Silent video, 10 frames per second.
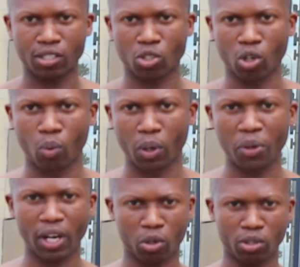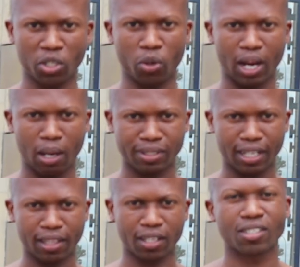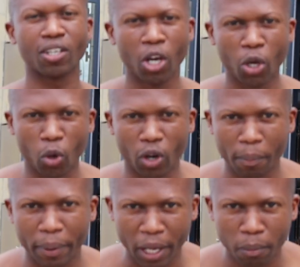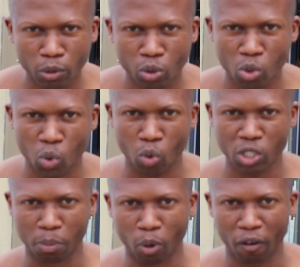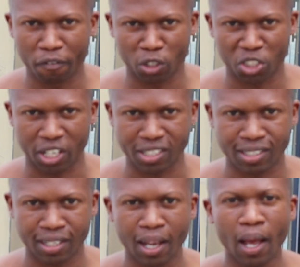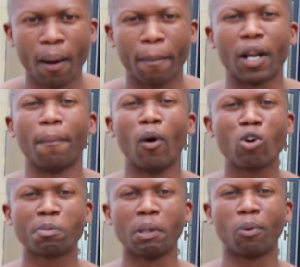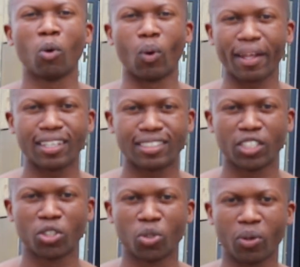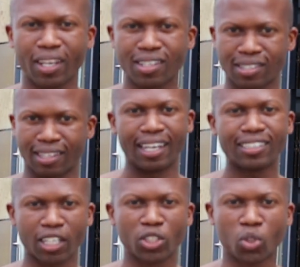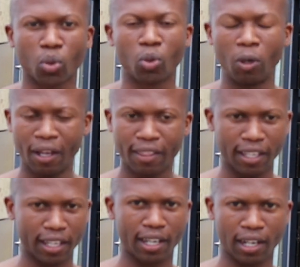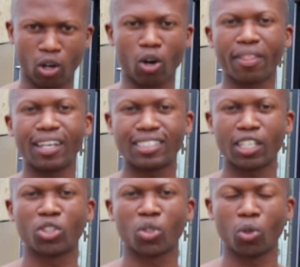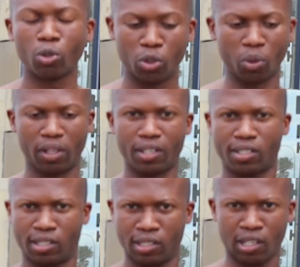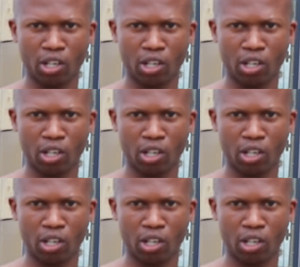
So when you are crossing your arms like this, you're gonna be able to squeeze more of your chest. But most people, what they tend to do is they tend to think, or they tend to do this.